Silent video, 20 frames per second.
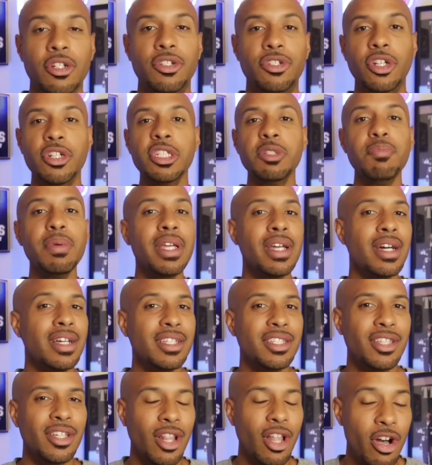Just
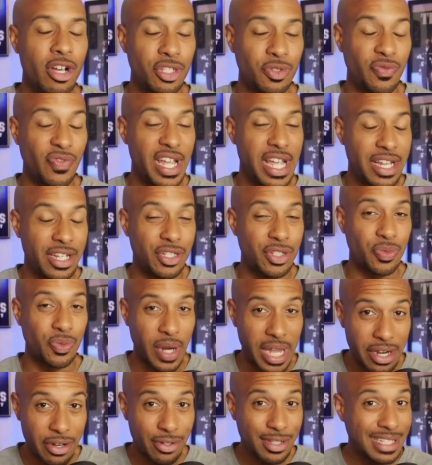because the Las Vegas
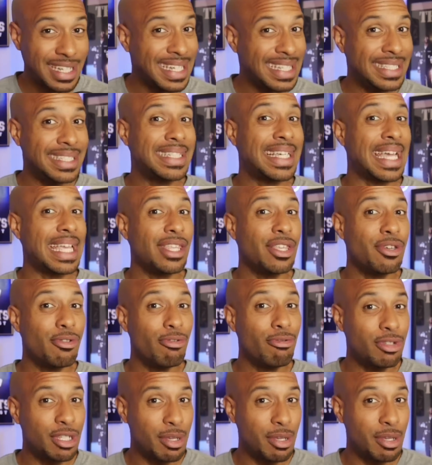Raiders continue